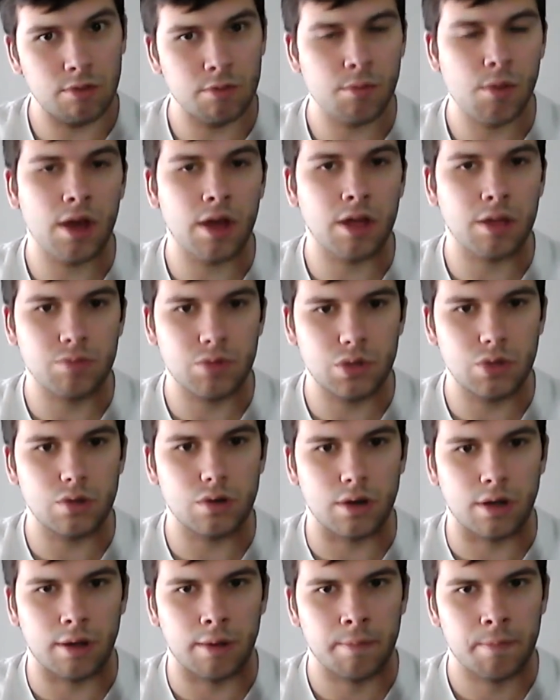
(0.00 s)
my
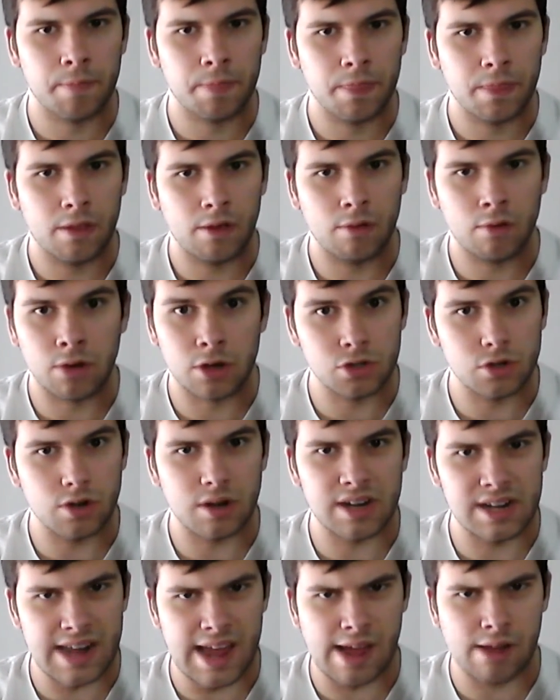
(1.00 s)
computer, when I try
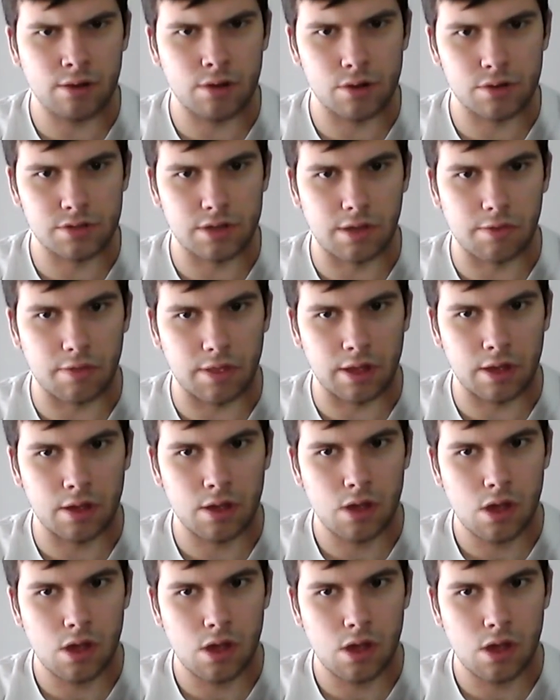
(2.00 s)
to download something,